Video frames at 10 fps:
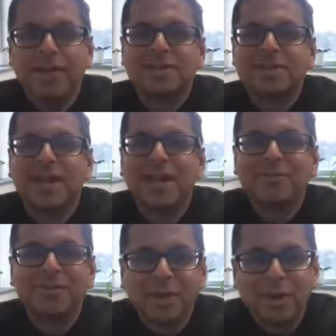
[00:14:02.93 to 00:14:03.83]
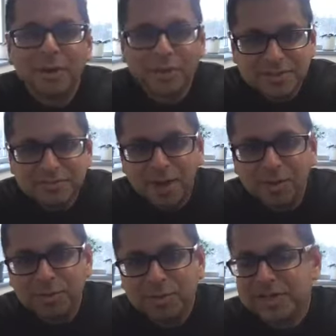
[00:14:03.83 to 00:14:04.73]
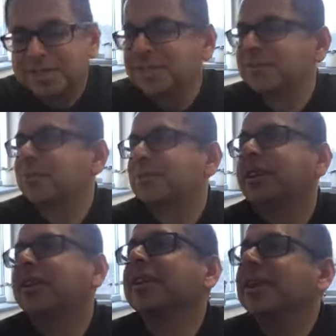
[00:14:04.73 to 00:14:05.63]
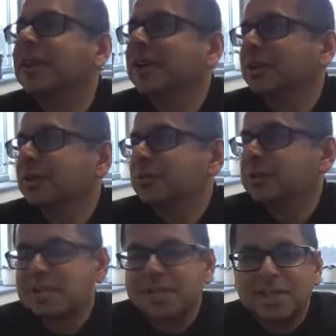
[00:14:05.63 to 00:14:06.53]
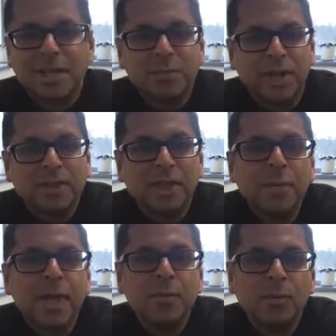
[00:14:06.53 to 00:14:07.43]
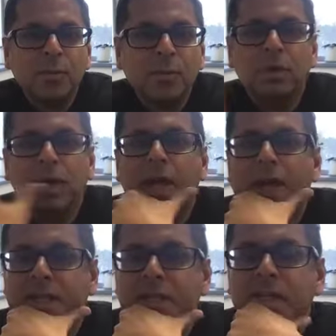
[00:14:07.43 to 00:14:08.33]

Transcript: because I have like all these follow up questions from what you just said. But I think maybe where we'll end